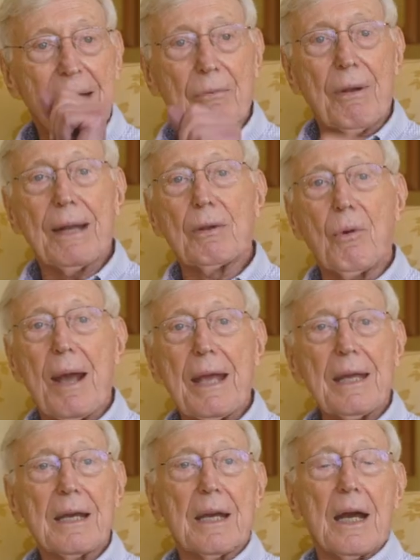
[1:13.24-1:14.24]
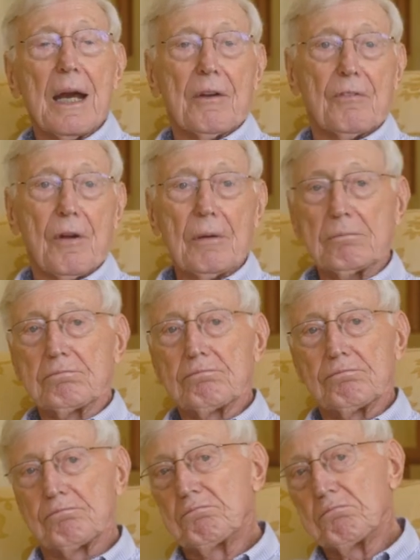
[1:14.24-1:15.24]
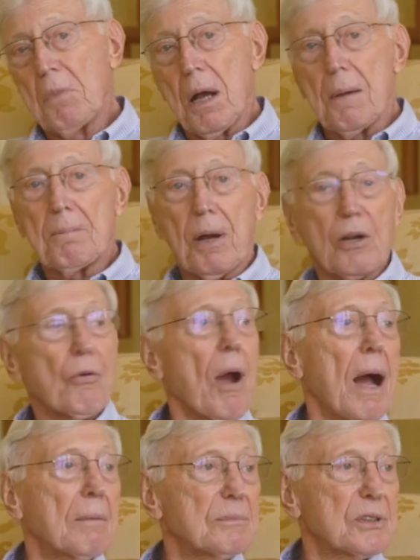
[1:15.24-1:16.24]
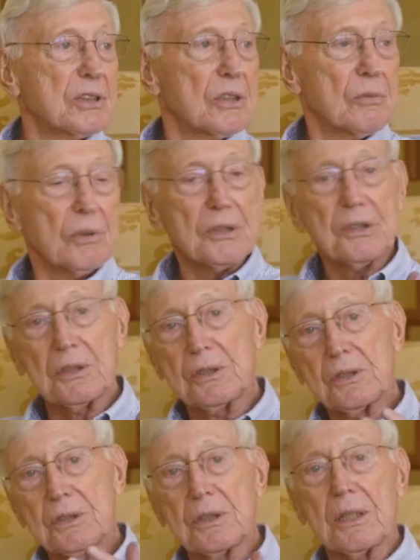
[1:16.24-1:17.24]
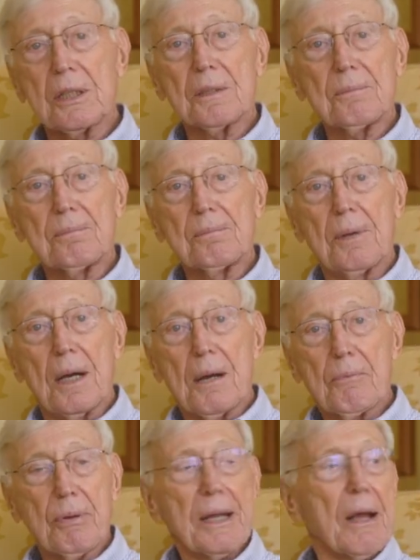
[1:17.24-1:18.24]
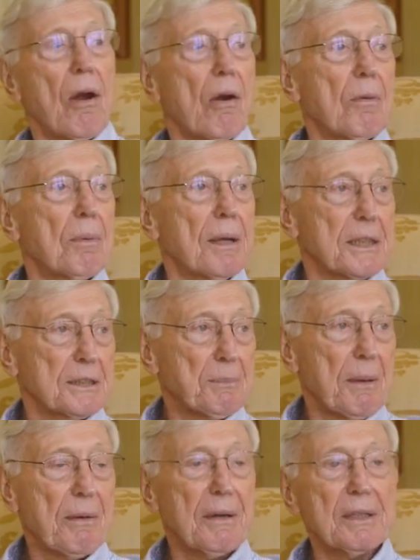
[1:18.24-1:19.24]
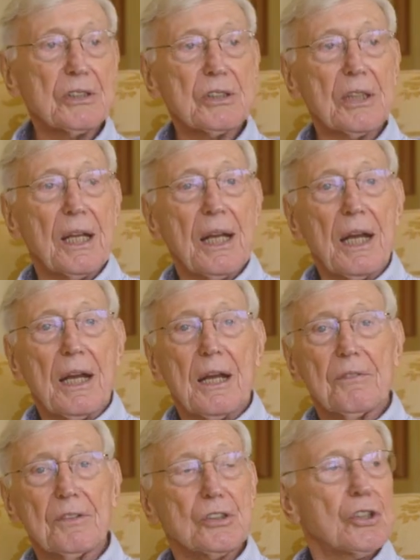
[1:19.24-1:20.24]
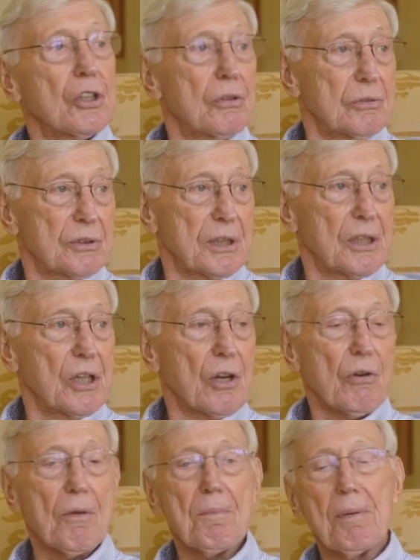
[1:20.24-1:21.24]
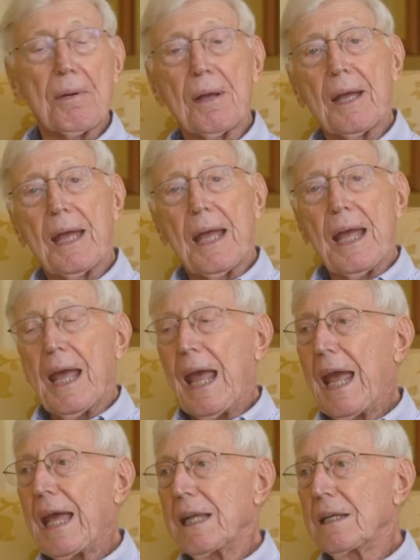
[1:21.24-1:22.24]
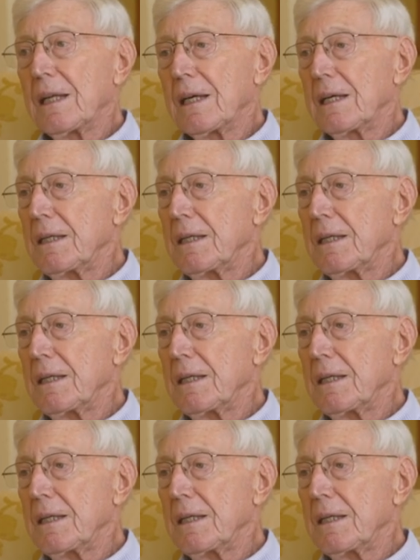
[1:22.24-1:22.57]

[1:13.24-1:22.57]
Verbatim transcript: They ran away from pogroms, which is a pretty horrible experience for Jews in Europe. And